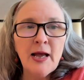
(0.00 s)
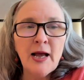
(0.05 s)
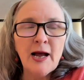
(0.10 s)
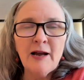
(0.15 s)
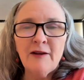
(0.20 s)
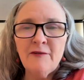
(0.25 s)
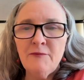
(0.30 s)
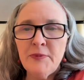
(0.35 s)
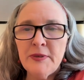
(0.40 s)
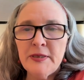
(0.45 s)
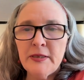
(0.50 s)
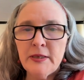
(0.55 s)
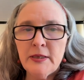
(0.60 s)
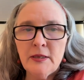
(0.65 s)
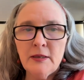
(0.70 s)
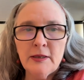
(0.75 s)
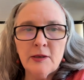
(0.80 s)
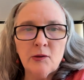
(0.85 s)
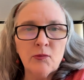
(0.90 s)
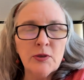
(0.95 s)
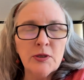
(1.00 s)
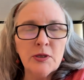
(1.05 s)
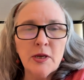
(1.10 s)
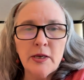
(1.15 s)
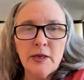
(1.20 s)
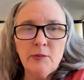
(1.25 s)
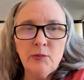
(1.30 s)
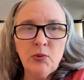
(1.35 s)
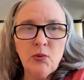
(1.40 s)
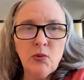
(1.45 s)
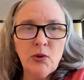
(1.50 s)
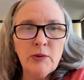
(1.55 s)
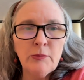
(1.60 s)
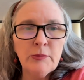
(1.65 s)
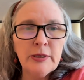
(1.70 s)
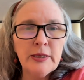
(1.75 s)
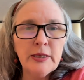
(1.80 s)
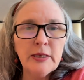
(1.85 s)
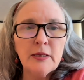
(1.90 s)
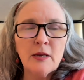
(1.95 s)
I've been dealing with
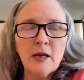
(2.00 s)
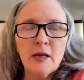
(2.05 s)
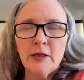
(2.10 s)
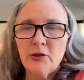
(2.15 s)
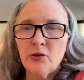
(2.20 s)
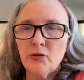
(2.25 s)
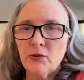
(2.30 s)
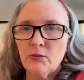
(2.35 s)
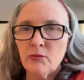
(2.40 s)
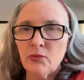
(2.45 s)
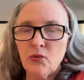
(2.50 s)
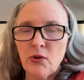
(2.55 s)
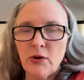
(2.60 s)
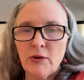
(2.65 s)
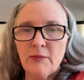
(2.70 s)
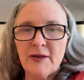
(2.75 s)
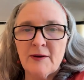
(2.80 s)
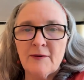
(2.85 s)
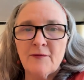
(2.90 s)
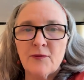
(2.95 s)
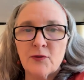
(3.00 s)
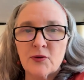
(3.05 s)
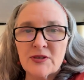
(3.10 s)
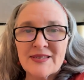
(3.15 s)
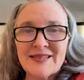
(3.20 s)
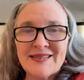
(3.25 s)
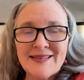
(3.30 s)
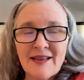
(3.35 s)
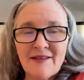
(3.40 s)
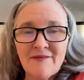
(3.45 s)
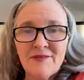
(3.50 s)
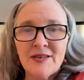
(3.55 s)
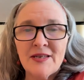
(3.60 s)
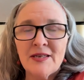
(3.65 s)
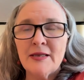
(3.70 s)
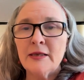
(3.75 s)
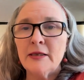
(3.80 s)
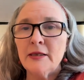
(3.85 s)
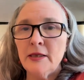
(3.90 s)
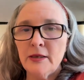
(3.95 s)
unemployment and underemployment for
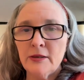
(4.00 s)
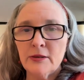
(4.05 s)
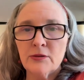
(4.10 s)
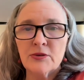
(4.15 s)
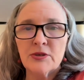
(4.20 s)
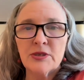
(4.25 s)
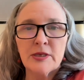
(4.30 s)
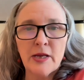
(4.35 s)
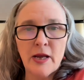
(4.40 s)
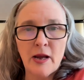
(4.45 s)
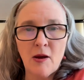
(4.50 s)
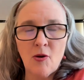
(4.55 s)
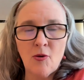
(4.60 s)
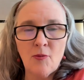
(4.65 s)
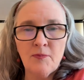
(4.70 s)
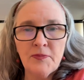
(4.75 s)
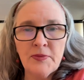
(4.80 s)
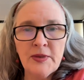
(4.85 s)
7 years now.